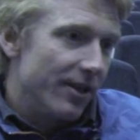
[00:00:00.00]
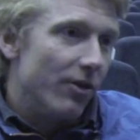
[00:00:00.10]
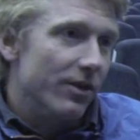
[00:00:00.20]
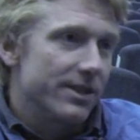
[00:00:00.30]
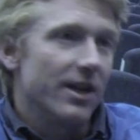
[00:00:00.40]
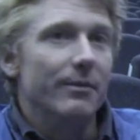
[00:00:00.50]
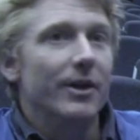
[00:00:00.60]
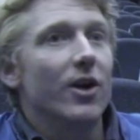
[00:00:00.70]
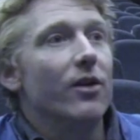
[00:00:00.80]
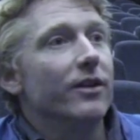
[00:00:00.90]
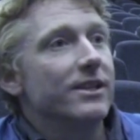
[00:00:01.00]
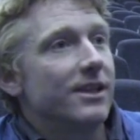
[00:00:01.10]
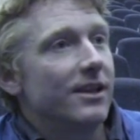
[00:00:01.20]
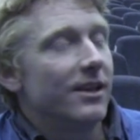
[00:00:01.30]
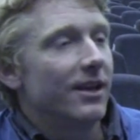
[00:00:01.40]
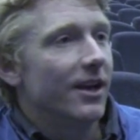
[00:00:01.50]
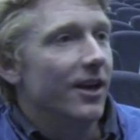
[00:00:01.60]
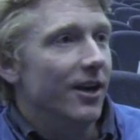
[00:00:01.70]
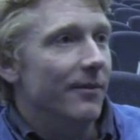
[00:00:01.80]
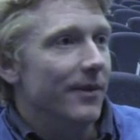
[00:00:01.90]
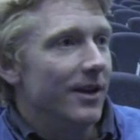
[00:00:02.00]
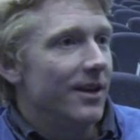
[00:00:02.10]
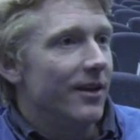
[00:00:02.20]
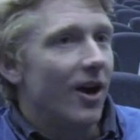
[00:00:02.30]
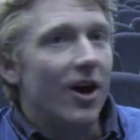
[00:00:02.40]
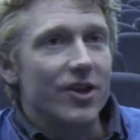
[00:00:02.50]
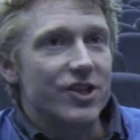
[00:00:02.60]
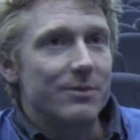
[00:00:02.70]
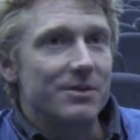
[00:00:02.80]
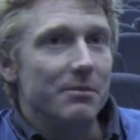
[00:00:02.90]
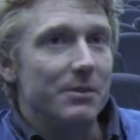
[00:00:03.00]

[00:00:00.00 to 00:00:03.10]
a long time ago that the hardships and